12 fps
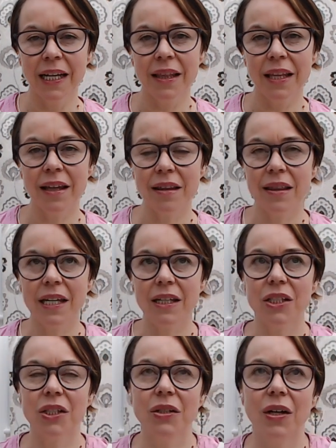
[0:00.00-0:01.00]
The other thing
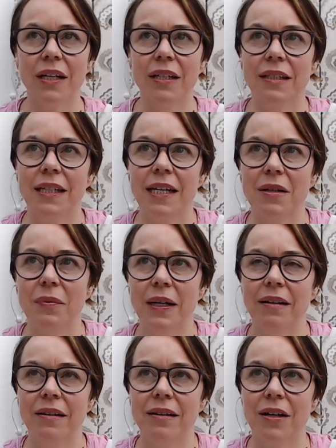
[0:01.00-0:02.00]
to understand
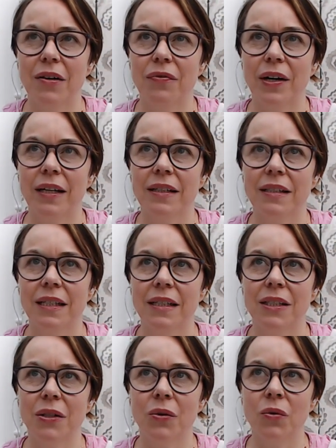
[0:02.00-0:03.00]
about
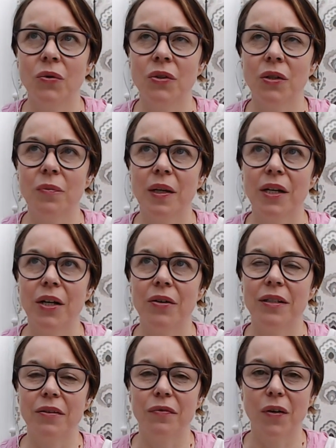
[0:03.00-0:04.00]
frankincense, so also being known
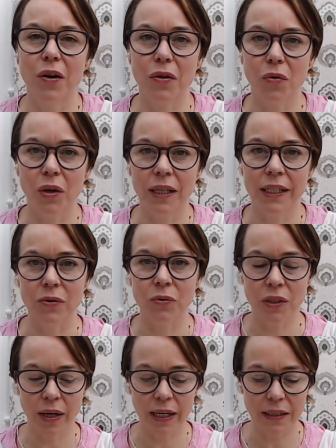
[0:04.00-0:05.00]
as the father oil, it
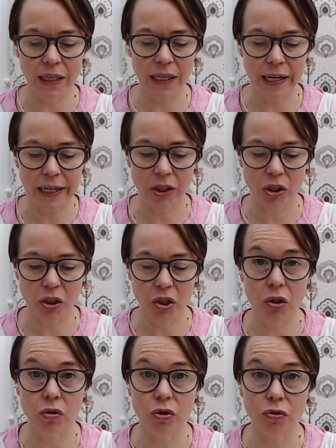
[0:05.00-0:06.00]
also has a connection
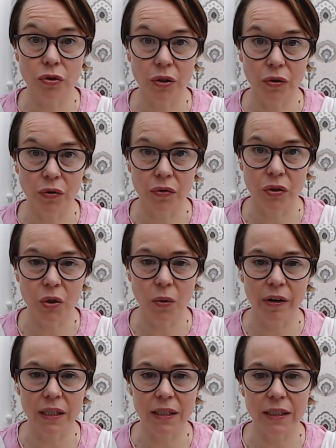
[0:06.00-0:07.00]
to truth, to
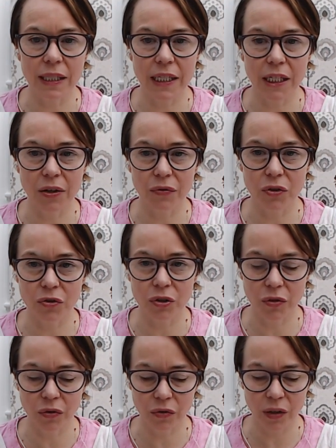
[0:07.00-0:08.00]
our understanding of
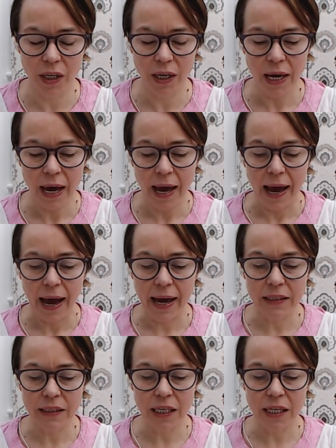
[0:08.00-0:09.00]
truth.
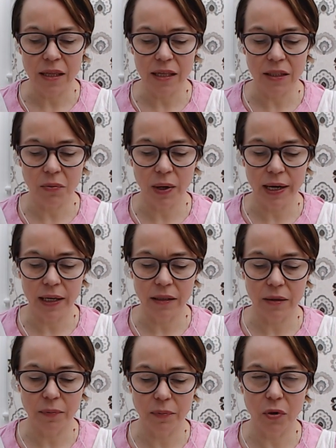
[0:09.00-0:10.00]
And in this way,
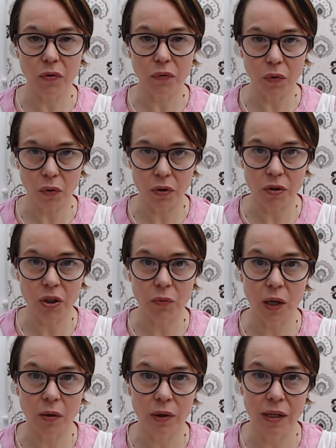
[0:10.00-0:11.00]
it's a beautiful oil to
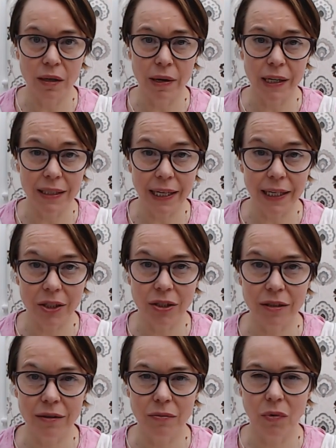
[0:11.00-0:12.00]
work with in
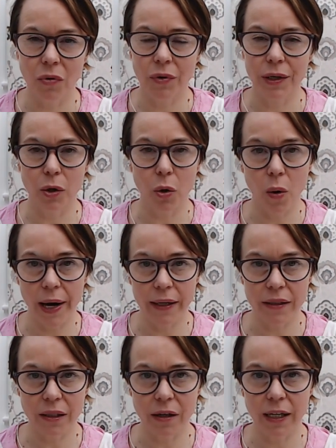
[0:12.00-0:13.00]
meditation or in
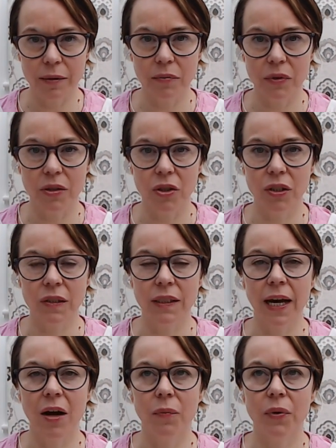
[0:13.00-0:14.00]
quiet times, just to
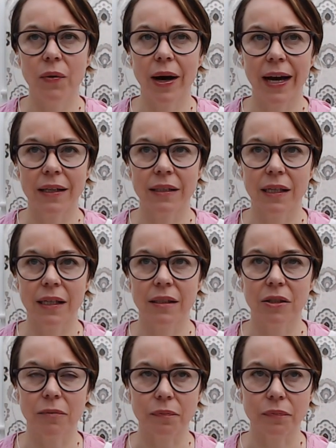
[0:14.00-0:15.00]
help you
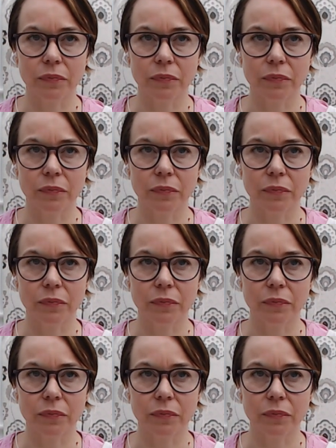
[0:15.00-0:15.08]
access